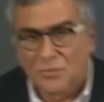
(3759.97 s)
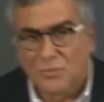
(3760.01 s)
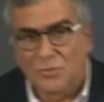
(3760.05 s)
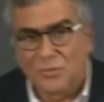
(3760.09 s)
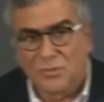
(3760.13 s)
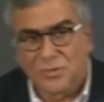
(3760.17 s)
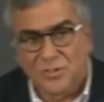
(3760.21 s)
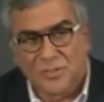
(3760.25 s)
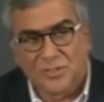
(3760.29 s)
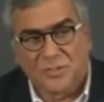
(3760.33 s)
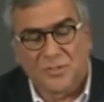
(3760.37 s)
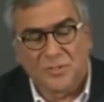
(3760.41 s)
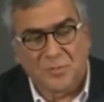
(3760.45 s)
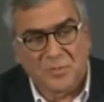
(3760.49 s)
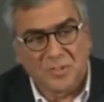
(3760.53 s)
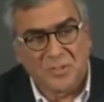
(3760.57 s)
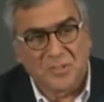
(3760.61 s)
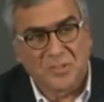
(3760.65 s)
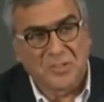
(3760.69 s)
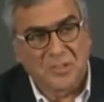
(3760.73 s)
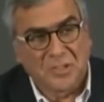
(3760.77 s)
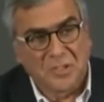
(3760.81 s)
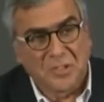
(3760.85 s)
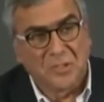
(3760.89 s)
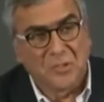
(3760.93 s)
So this is
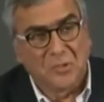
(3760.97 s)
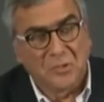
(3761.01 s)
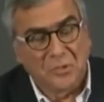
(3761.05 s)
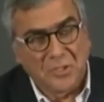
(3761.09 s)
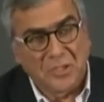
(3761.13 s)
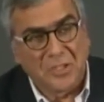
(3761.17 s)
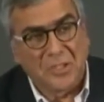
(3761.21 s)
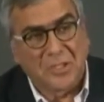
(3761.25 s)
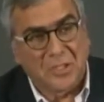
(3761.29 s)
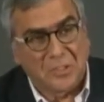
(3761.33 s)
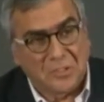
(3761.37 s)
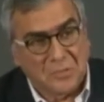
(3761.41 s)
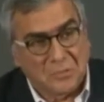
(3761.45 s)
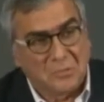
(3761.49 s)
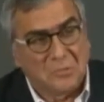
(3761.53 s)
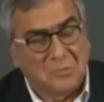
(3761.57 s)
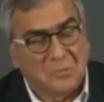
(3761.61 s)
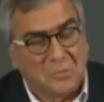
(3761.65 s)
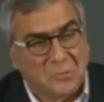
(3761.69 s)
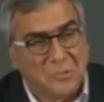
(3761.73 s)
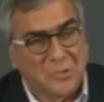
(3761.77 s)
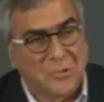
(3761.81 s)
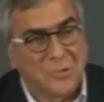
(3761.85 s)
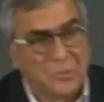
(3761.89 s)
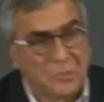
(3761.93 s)
basically looking at
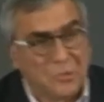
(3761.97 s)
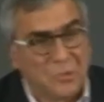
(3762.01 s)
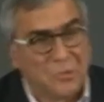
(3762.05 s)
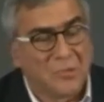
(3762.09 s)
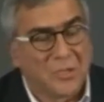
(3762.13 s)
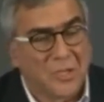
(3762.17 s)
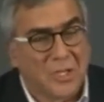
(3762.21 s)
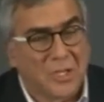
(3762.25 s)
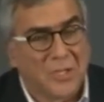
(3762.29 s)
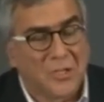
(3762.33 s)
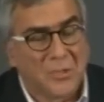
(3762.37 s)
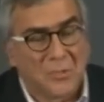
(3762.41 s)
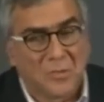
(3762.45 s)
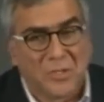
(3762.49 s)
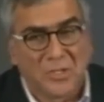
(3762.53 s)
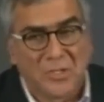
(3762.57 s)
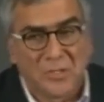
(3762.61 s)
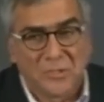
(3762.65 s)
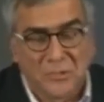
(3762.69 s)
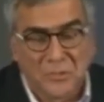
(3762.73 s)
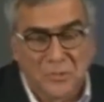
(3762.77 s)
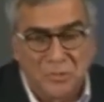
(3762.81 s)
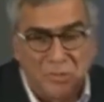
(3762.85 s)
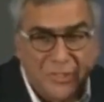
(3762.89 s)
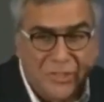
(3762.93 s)
what you look like, what
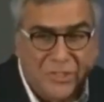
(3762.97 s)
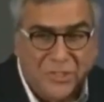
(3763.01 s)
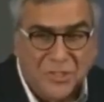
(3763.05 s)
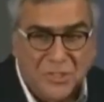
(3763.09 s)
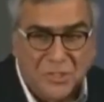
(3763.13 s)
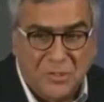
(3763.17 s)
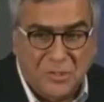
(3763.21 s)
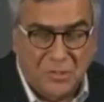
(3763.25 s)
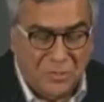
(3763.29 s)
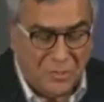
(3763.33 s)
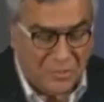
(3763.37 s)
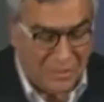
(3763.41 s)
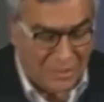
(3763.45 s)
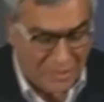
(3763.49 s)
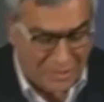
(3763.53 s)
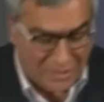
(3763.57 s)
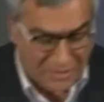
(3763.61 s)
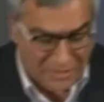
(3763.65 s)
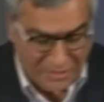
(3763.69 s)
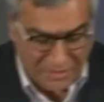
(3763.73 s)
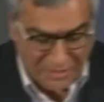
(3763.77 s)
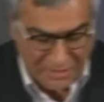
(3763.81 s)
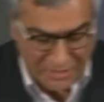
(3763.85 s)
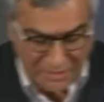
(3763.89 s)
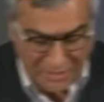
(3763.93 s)
does your gene look
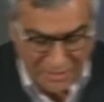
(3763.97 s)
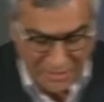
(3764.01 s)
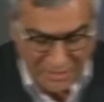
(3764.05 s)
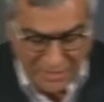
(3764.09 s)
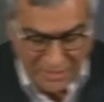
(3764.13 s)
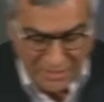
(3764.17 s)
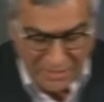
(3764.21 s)
like.